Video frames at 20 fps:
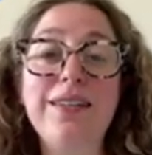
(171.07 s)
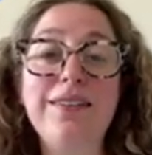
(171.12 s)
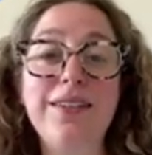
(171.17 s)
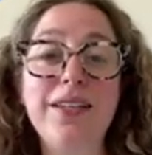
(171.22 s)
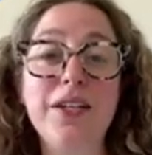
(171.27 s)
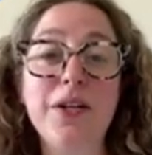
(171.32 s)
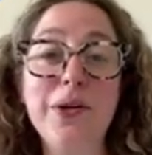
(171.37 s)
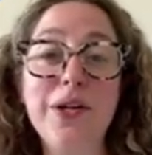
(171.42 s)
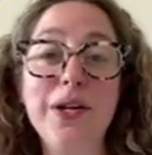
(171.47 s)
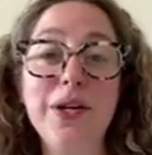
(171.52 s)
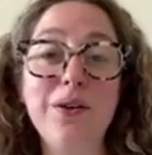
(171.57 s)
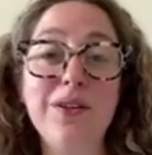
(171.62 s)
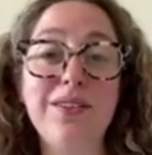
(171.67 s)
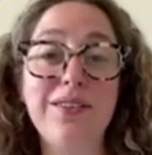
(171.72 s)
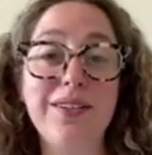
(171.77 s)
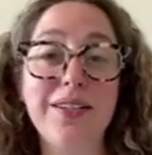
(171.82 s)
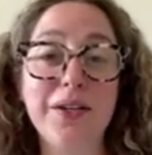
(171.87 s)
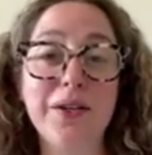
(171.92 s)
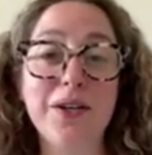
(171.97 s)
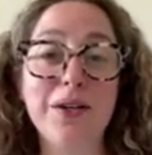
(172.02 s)

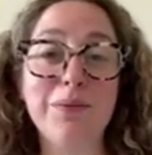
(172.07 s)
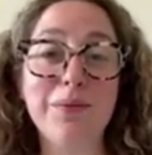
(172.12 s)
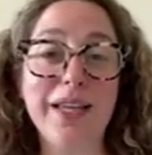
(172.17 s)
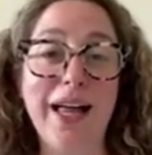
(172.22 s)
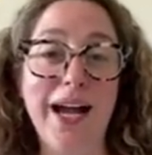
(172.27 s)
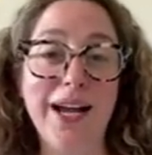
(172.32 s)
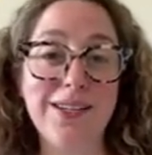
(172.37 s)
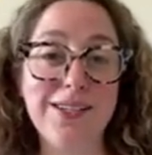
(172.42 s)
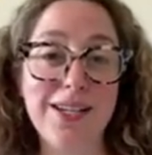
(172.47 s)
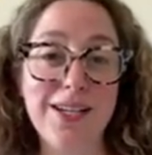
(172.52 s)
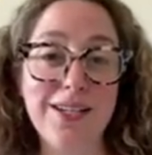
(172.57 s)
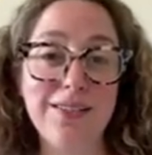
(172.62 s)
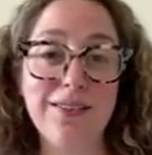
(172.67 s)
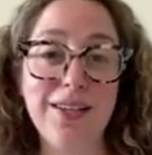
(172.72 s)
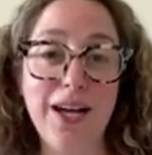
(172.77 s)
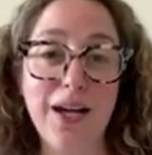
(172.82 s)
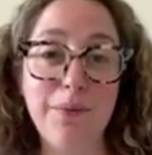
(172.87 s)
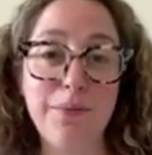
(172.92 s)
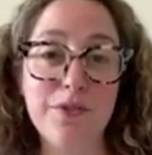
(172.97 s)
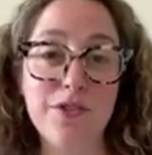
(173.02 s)
serial serum
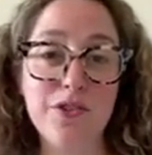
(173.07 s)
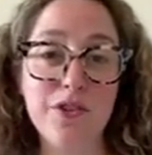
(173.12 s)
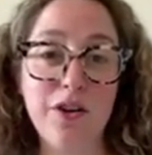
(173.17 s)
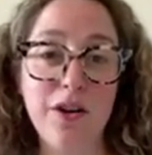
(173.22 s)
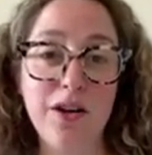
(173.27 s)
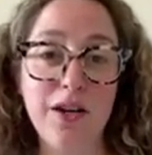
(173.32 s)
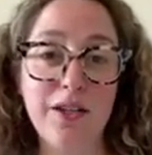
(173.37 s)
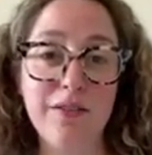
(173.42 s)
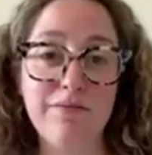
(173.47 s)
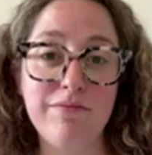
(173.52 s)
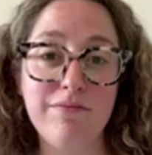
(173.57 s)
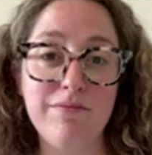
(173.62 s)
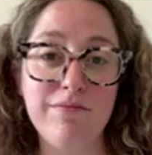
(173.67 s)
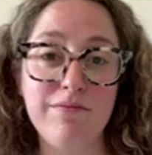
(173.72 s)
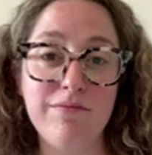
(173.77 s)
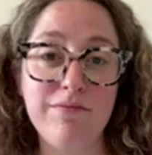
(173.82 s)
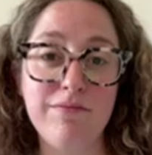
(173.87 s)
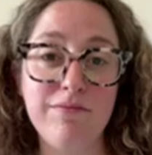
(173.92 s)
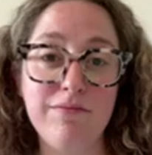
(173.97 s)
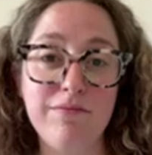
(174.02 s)
lactate labs drawn,
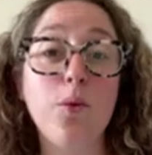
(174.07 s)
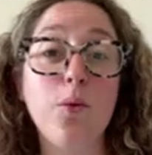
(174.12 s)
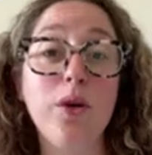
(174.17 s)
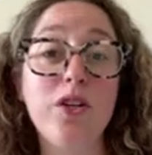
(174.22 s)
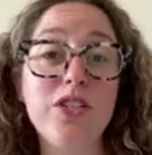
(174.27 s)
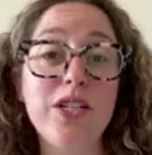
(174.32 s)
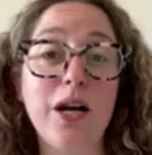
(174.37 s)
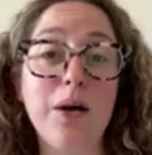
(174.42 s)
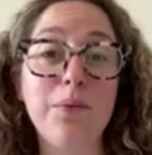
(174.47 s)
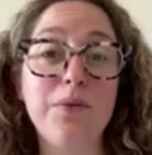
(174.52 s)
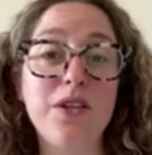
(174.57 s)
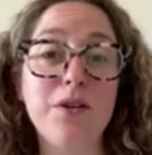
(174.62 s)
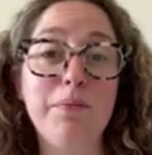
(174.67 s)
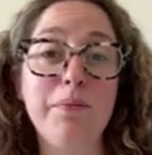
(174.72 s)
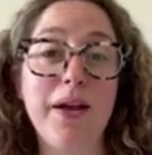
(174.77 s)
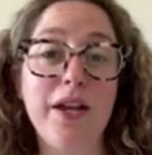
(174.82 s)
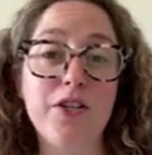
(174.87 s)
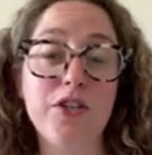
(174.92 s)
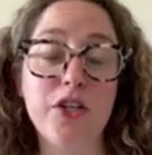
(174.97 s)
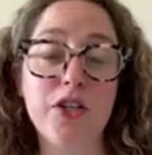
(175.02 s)
which help
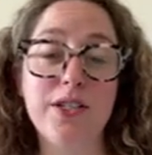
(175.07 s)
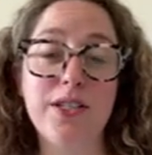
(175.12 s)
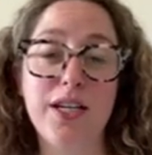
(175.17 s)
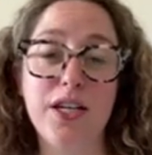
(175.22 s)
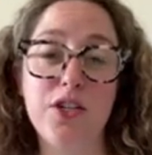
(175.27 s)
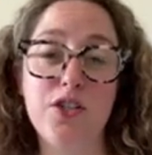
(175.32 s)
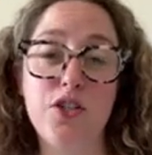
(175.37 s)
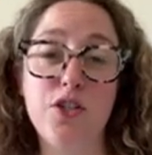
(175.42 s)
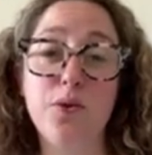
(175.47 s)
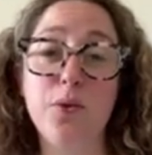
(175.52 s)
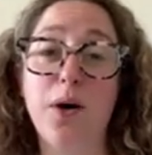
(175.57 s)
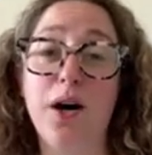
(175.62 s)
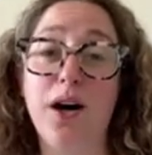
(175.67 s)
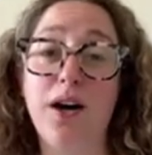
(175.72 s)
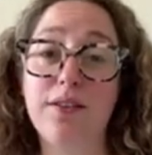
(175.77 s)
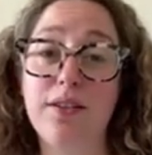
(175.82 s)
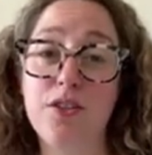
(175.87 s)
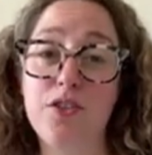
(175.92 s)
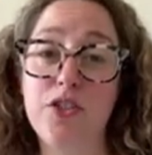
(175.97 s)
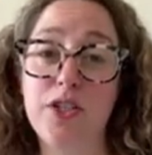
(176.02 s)
to measure tissue
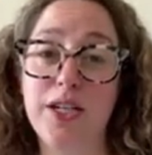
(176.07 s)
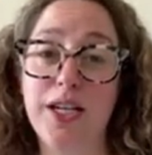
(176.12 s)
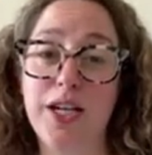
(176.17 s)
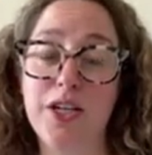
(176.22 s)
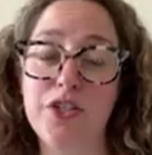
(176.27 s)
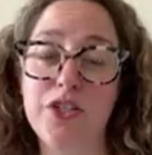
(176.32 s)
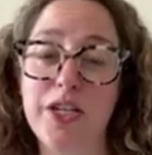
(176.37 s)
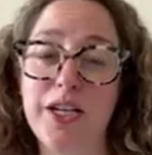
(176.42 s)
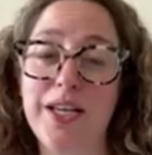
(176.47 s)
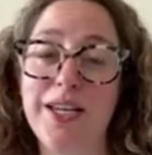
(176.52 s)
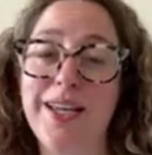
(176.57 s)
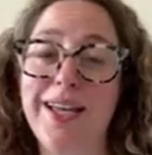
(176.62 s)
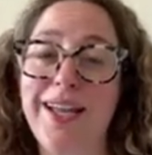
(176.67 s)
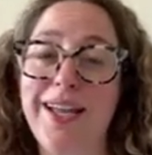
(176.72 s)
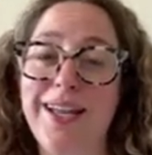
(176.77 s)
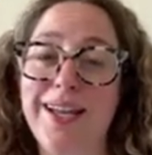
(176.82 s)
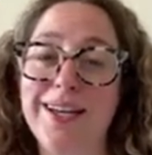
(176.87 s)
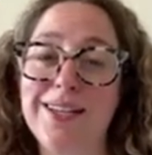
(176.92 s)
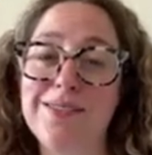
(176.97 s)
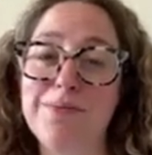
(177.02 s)

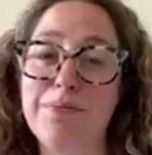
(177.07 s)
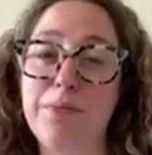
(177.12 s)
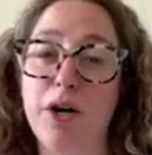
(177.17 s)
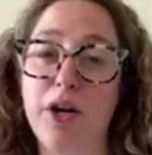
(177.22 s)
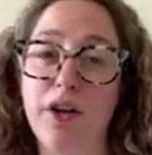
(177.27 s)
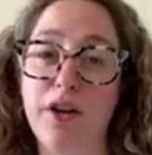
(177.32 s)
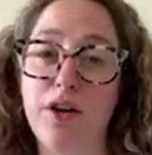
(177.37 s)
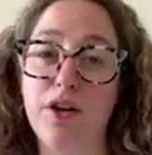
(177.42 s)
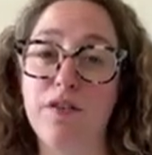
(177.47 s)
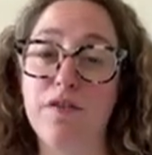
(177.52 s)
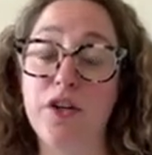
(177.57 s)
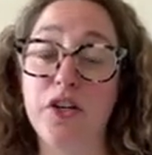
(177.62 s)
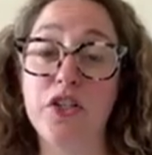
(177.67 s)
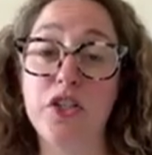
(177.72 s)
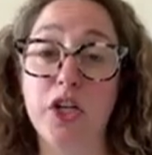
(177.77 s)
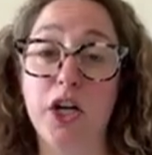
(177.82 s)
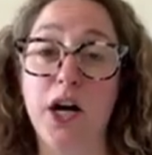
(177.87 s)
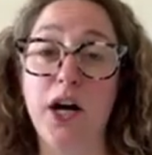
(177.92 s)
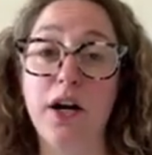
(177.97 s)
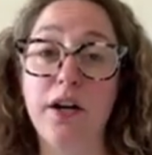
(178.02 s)
oxygenation and monitor
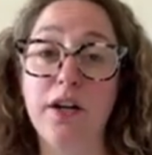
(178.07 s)
for